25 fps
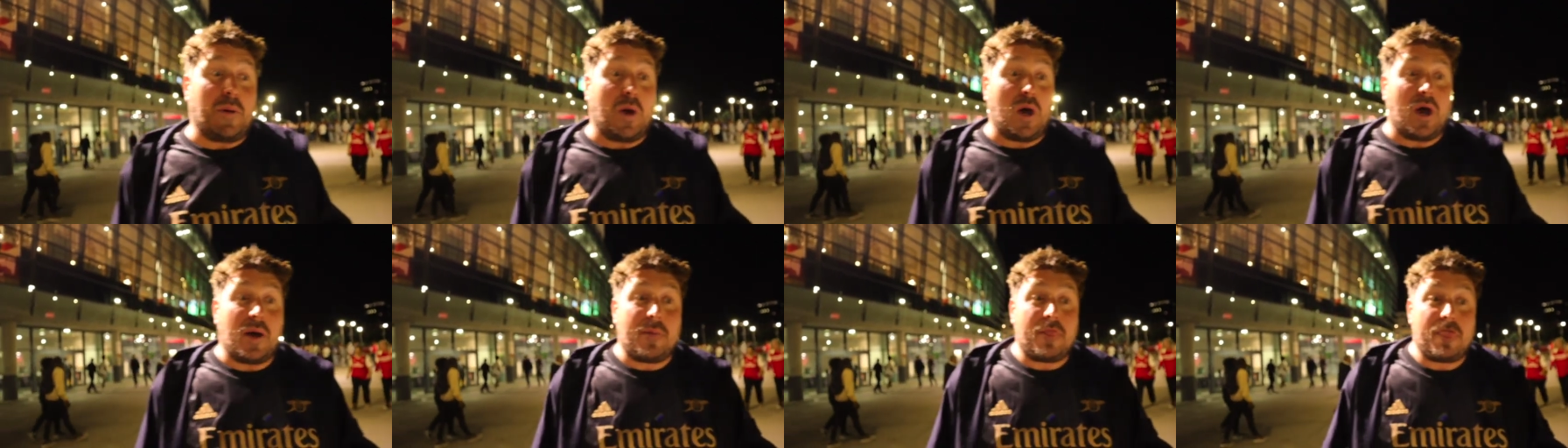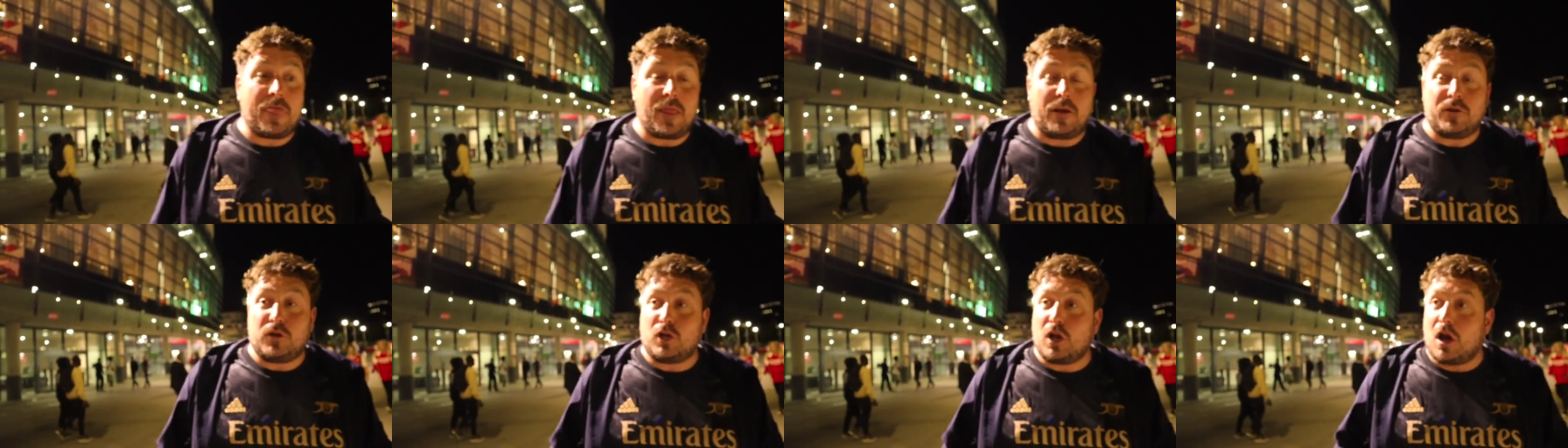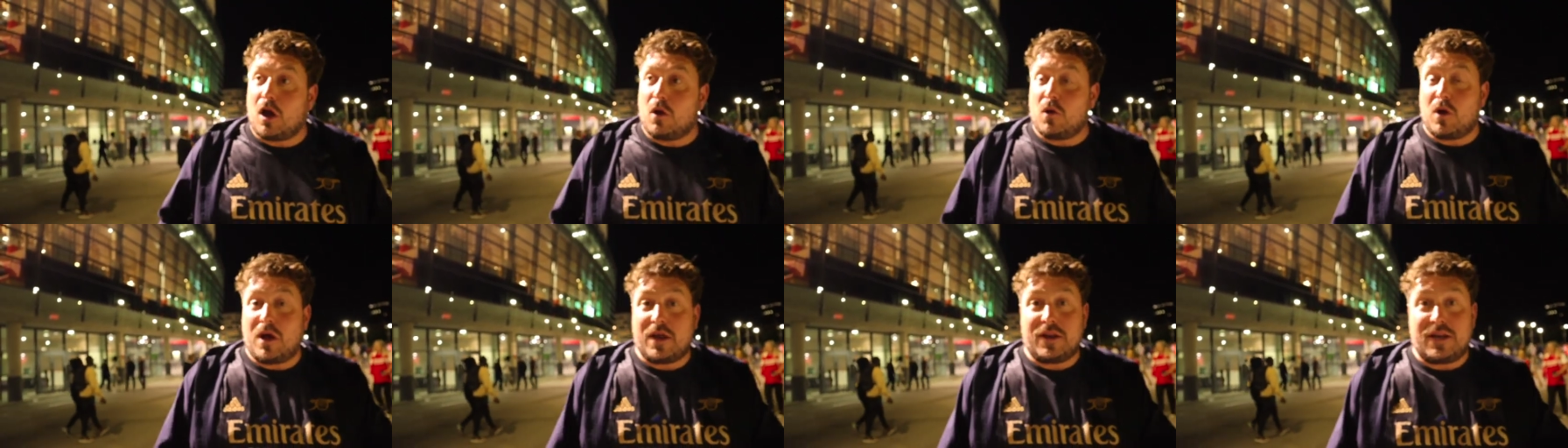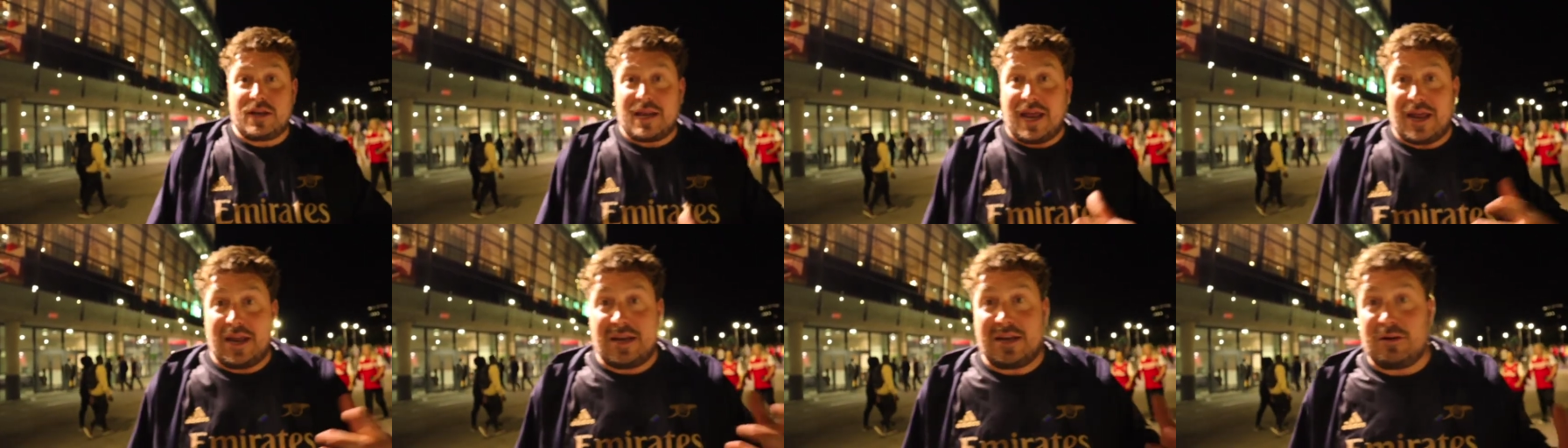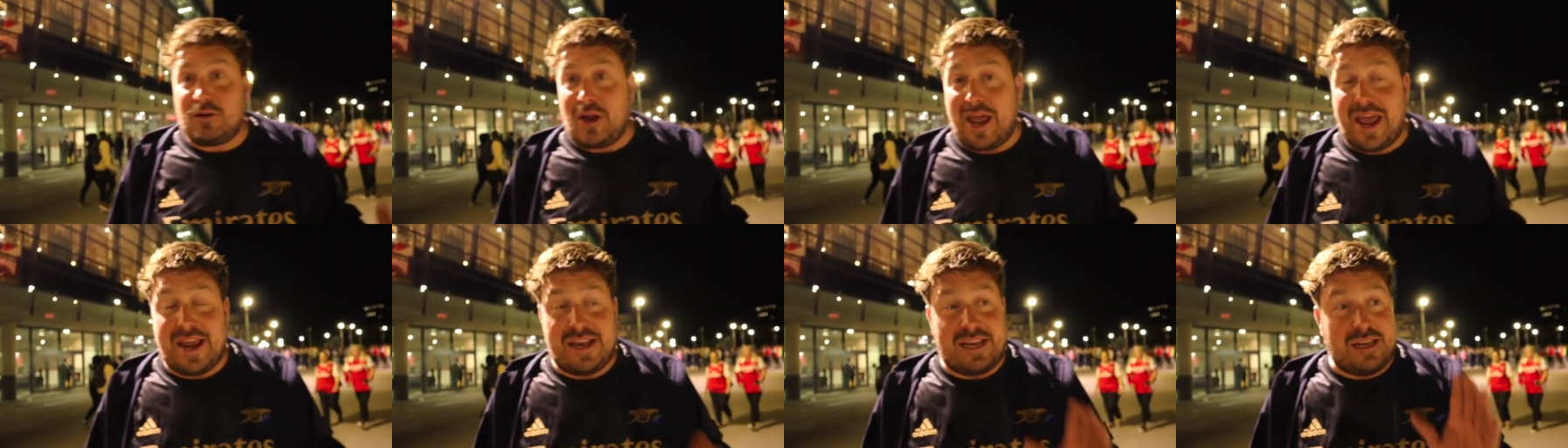but you know,
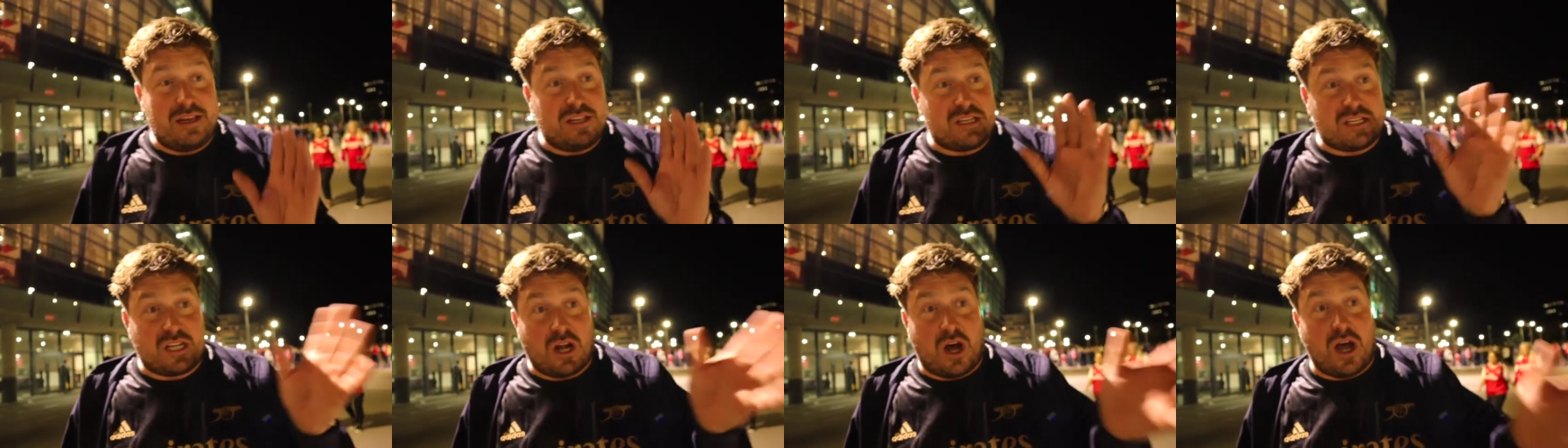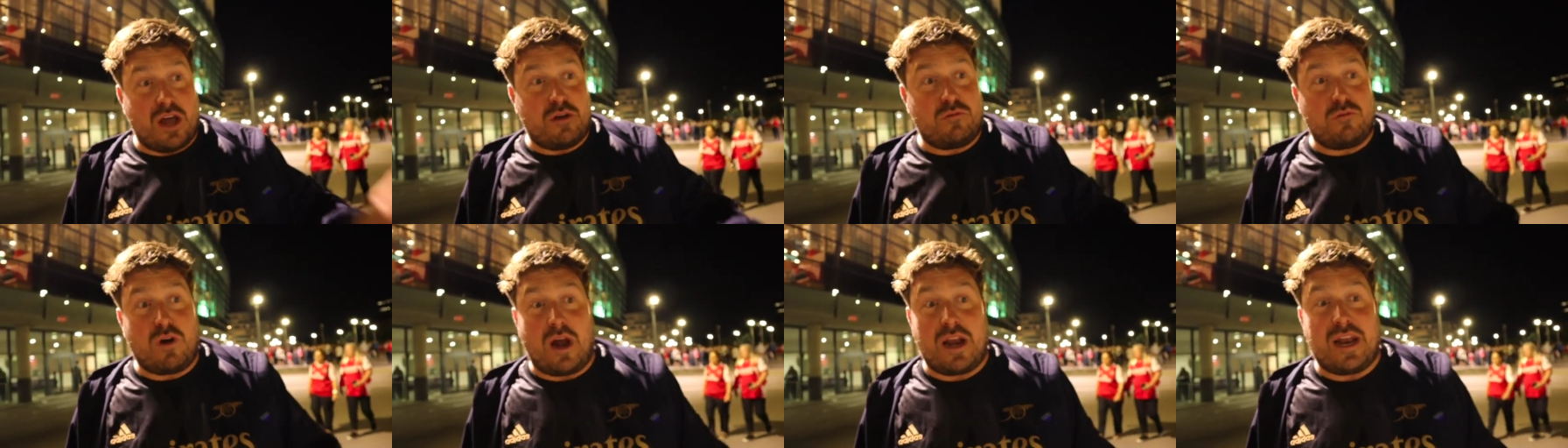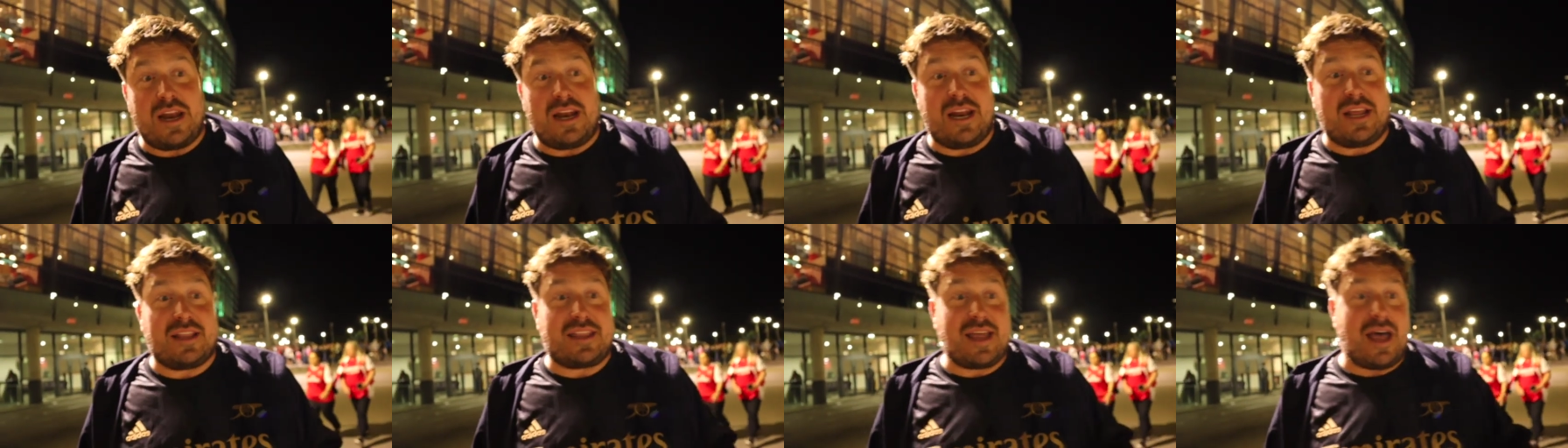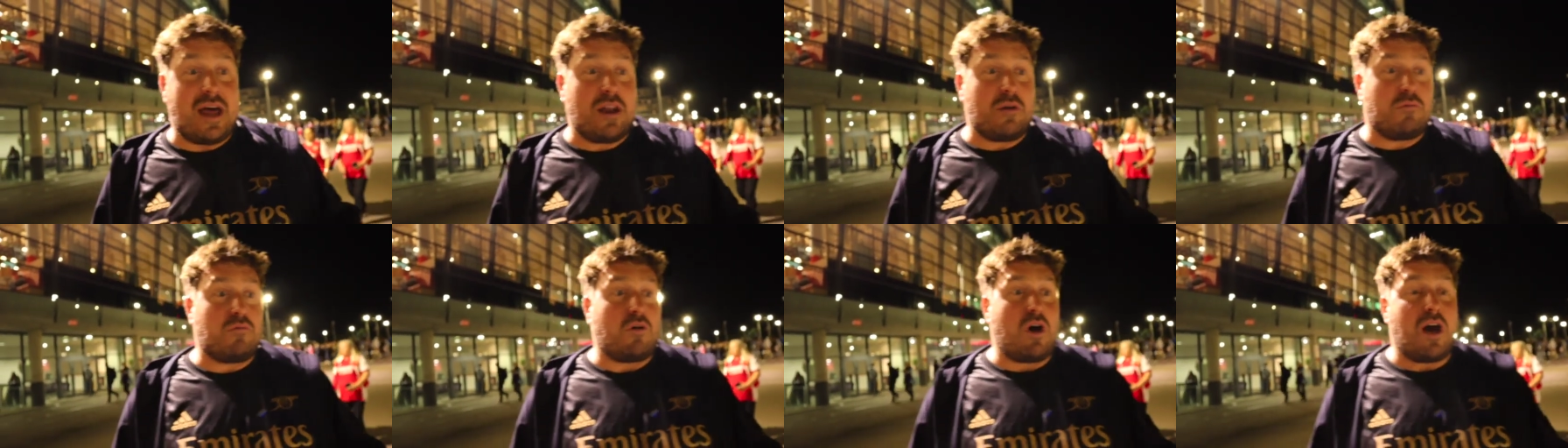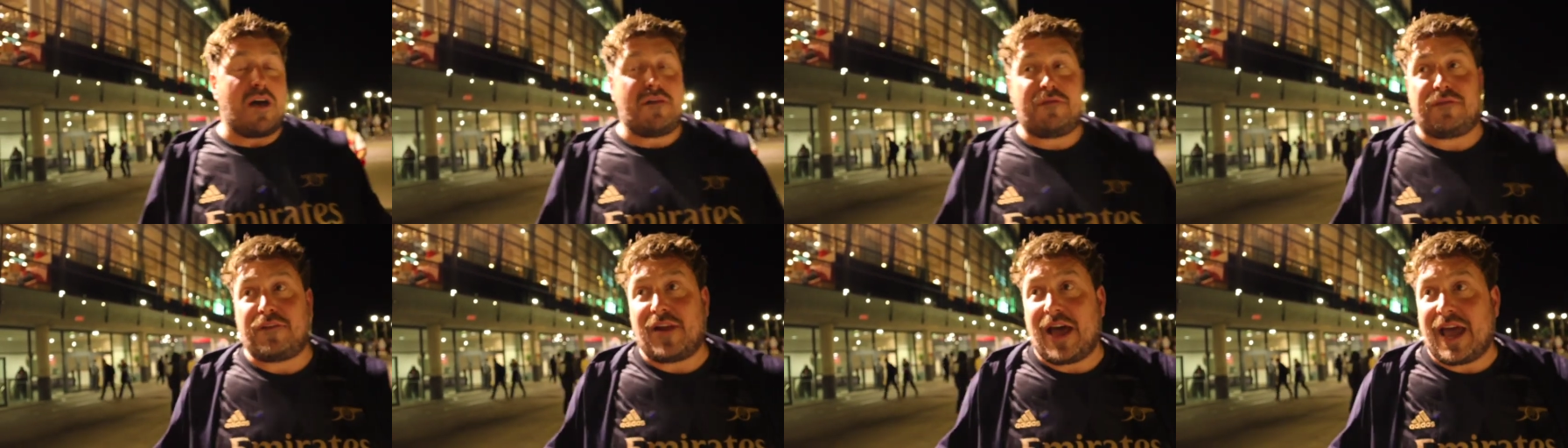Eddie started running it down the
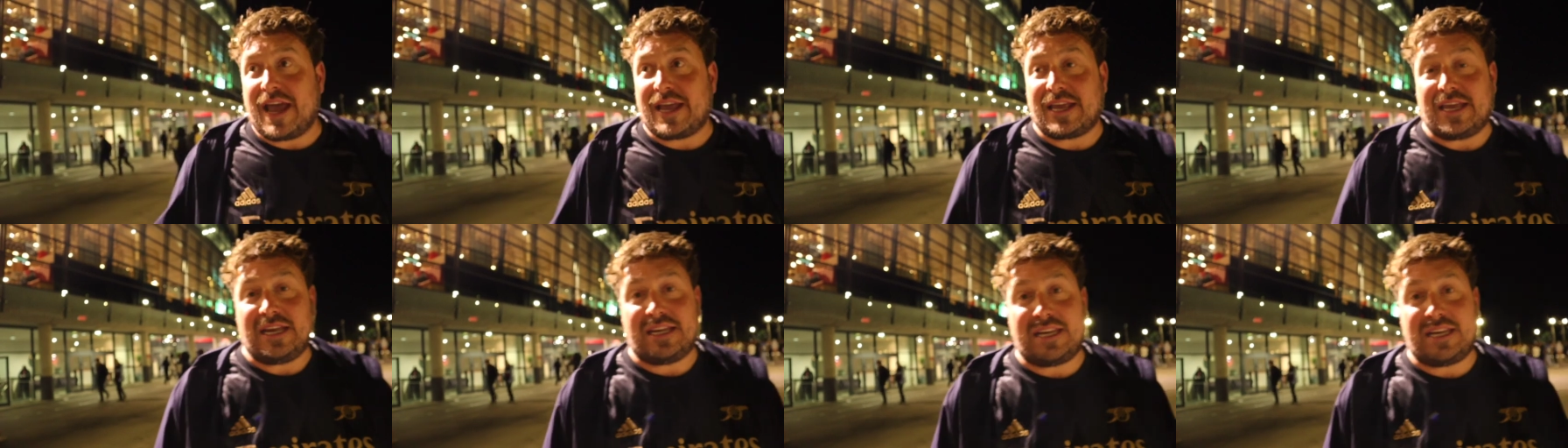right flank,